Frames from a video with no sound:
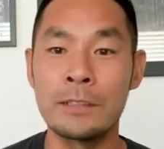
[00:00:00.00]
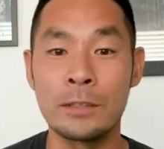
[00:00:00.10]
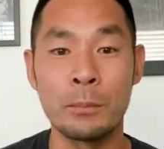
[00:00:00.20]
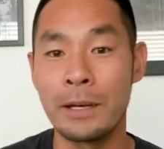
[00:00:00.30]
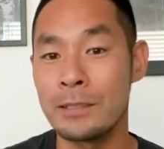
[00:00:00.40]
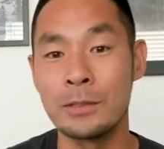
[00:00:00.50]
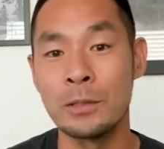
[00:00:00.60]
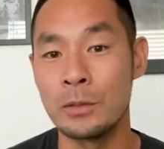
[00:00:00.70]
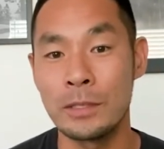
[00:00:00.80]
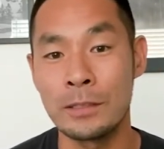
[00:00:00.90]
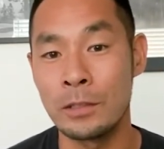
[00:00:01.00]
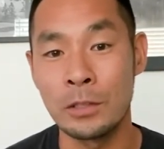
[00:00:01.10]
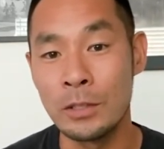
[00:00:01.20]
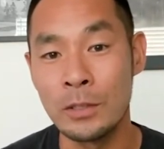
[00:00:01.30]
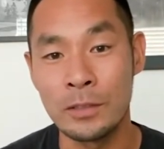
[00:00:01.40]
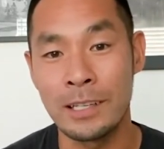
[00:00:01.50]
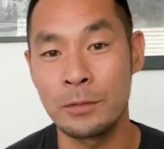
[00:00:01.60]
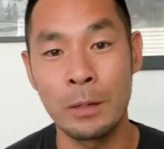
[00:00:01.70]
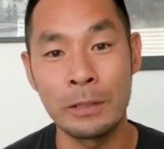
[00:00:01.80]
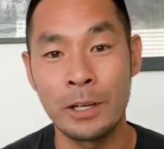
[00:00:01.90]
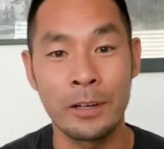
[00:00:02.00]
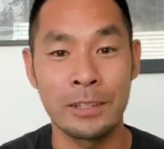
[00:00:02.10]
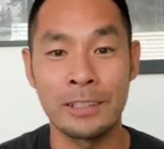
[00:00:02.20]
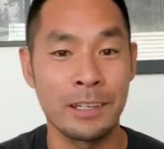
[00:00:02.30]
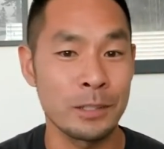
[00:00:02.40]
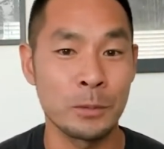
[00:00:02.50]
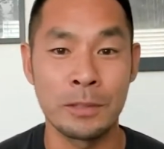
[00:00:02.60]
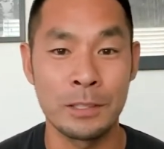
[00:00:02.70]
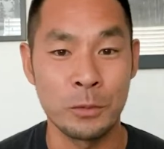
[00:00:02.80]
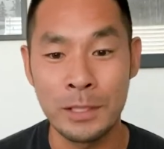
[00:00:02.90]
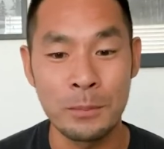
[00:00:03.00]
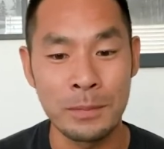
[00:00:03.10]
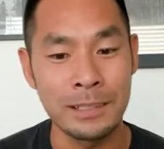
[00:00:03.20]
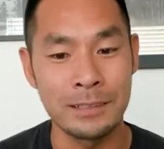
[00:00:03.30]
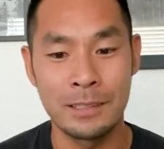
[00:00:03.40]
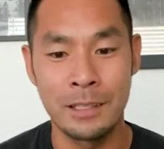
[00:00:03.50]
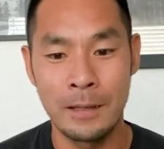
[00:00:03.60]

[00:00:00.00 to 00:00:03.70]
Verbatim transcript: It's the best news. It's the good news. That's why we call it the gospel. That's what it means.